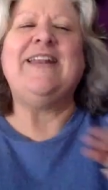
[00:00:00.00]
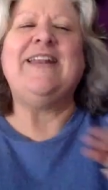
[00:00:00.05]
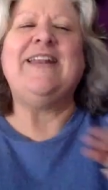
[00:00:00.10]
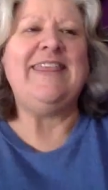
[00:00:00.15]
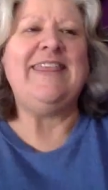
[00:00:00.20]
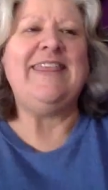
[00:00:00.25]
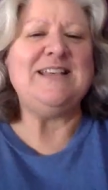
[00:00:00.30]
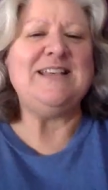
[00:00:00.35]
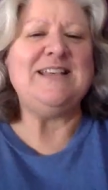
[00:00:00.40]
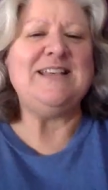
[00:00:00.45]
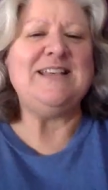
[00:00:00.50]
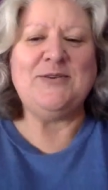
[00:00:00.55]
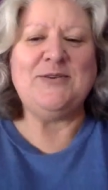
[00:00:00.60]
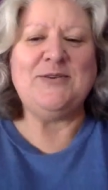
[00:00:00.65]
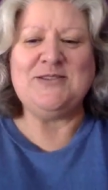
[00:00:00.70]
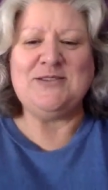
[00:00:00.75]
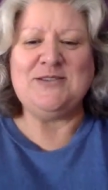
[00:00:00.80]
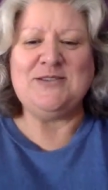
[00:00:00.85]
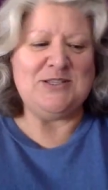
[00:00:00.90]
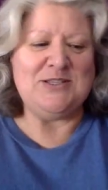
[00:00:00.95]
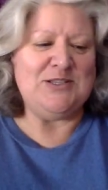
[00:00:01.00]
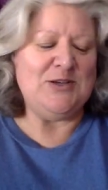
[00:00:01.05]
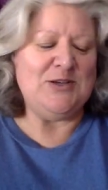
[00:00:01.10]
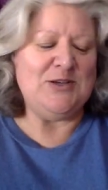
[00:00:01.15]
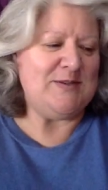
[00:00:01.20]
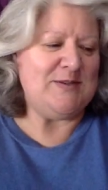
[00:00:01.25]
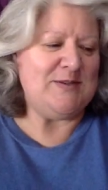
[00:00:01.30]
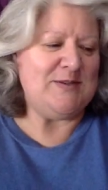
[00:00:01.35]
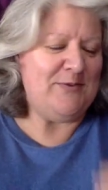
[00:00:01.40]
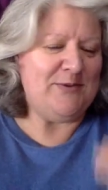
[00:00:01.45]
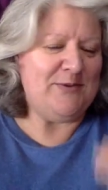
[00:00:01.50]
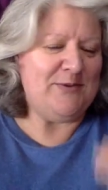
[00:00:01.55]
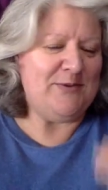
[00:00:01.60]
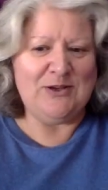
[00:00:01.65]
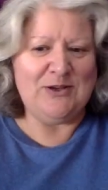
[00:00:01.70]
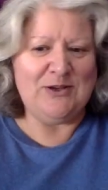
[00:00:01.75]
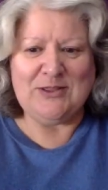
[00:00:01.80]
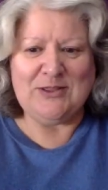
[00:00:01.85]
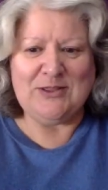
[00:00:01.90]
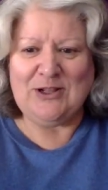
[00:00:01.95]
the things he always used to do is he would
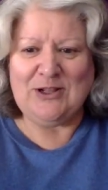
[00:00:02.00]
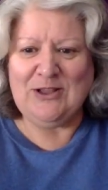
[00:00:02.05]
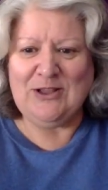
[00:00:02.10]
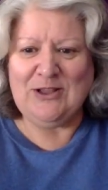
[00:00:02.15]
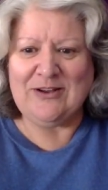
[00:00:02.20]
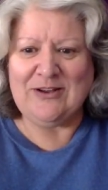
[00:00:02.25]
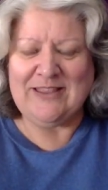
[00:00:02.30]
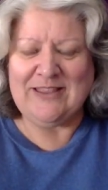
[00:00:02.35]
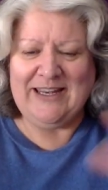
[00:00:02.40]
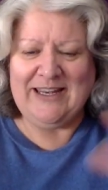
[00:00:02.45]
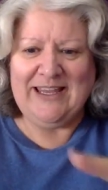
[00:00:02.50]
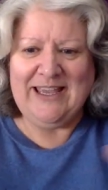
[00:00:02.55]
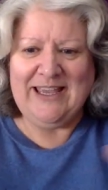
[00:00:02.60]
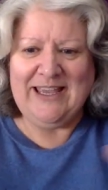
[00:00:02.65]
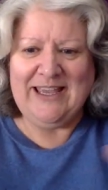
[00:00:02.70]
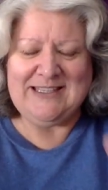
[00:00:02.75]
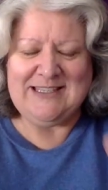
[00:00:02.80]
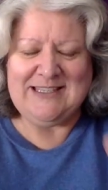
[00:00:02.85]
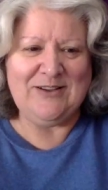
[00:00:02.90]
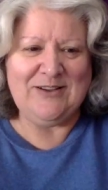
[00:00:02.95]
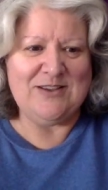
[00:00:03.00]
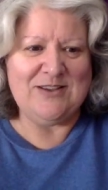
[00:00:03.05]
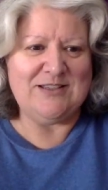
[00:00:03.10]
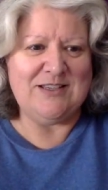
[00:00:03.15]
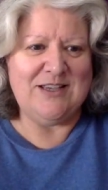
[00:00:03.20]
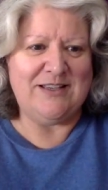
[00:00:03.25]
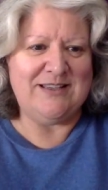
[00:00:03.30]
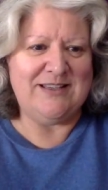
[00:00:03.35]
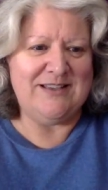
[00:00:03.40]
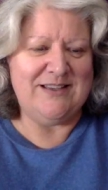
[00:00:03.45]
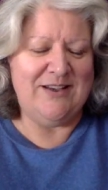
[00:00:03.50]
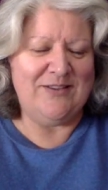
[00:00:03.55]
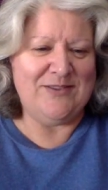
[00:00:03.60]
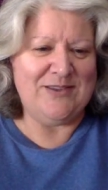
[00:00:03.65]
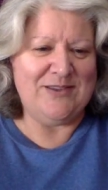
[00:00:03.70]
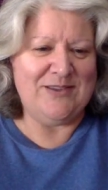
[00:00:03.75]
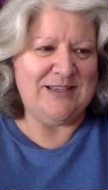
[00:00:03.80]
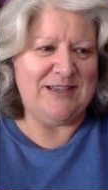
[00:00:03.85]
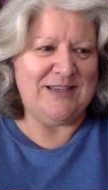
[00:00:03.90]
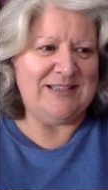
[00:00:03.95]
look at the clock that he had sitting on
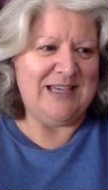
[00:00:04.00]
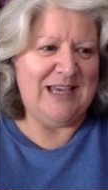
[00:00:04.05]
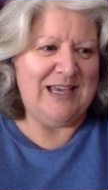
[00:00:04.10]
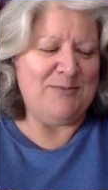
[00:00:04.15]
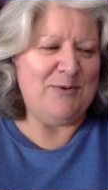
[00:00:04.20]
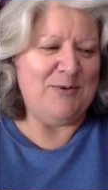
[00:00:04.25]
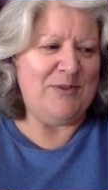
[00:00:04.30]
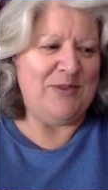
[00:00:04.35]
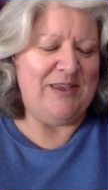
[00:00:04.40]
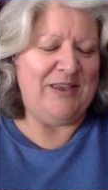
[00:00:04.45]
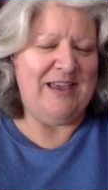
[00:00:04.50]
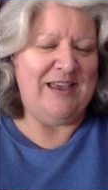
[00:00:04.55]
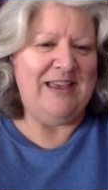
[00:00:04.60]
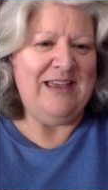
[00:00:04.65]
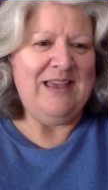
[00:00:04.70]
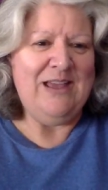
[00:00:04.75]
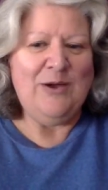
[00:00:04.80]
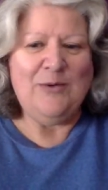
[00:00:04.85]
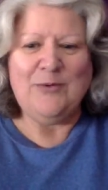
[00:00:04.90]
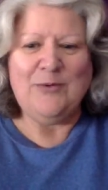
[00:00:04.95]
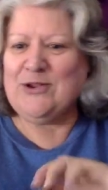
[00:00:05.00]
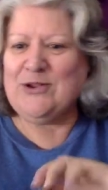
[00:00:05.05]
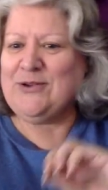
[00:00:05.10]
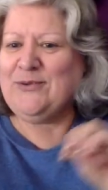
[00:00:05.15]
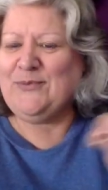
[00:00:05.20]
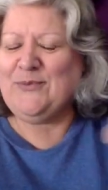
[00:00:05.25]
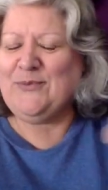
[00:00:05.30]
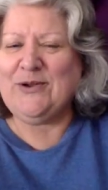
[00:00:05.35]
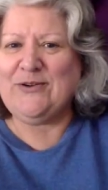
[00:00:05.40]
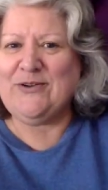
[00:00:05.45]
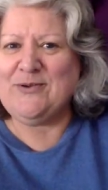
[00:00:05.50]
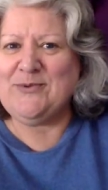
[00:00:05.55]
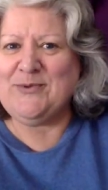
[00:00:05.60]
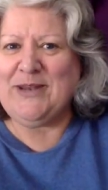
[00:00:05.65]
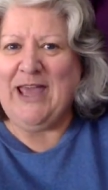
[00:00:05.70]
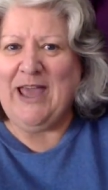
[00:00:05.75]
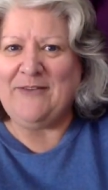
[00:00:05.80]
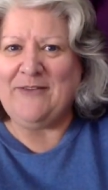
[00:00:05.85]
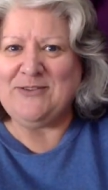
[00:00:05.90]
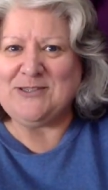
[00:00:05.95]
the side table there, where he would
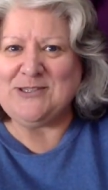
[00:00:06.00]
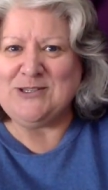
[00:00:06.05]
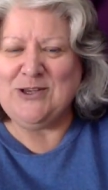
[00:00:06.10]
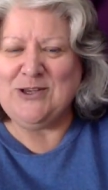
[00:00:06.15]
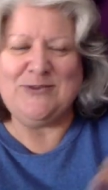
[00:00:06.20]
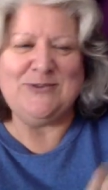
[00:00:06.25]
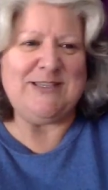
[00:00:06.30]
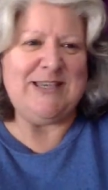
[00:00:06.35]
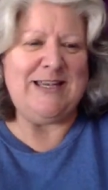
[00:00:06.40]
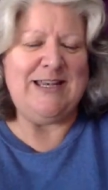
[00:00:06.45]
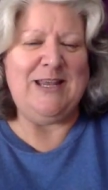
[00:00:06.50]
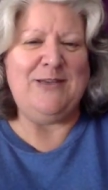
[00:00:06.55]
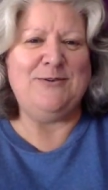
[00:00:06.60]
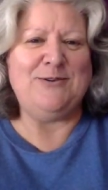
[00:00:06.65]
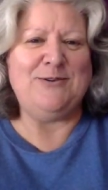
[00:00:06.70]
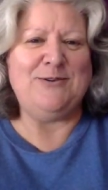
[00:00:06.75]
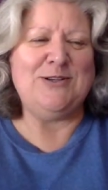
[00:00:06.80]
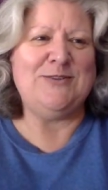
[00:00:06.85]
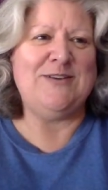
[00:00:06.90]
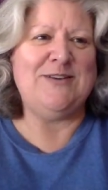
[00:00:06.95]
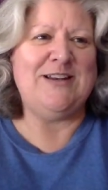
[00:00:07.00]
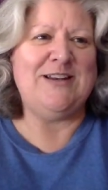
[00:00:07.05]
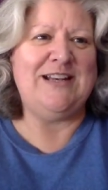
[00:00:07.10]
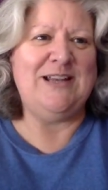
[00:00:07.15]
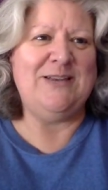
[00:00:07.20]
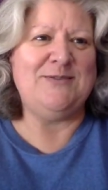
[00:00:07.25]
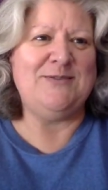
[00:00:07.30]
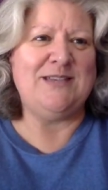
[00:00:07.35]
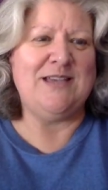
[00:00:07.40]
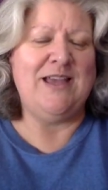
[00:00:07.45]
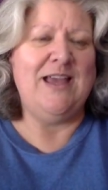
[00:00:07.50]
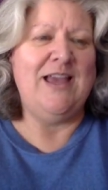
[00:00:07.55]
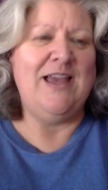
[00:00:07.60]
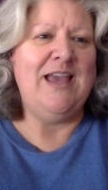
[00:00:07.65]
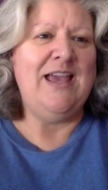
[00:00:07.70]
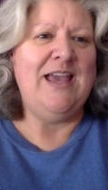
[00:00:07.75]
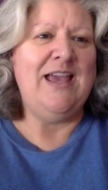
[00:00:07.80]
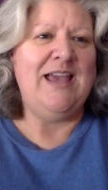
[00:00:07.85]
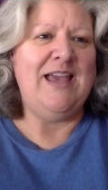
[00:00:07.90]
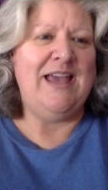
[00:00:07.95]
have his notes, and he would turn around and he would say,
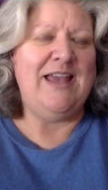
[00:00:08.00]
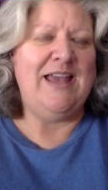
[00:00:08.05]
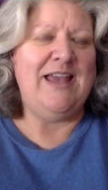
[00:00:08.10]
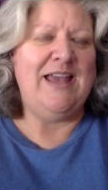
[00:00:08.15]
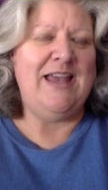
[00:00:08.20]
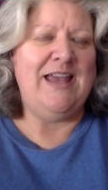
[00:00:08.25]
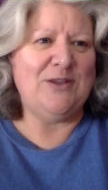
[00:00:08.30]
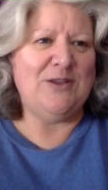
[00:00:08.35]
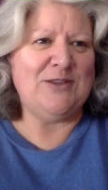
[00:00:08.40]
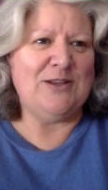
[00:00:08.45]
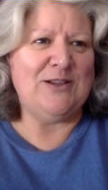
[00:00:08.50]
and he'd look at the